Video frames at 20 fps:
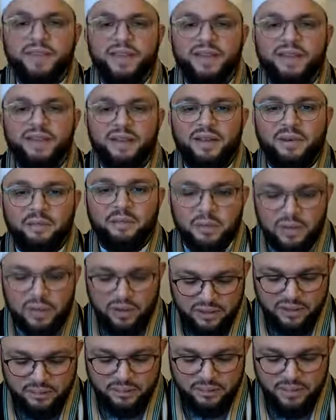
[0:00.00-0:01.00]
and that we are
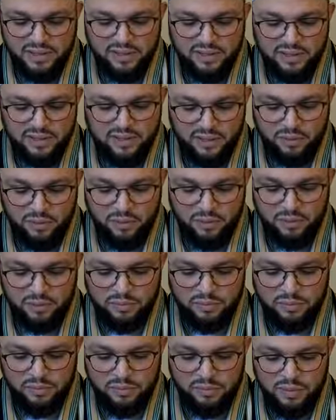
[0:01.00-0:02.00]
in the best and most
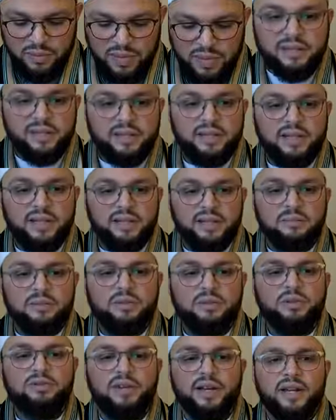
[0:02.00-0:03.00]
blessed and
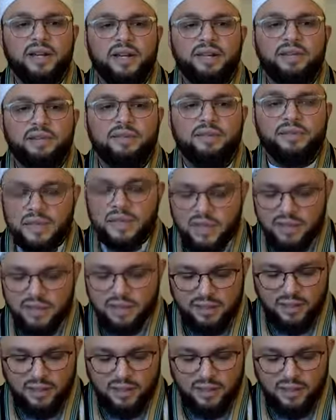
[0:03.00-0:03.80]
beautified of states.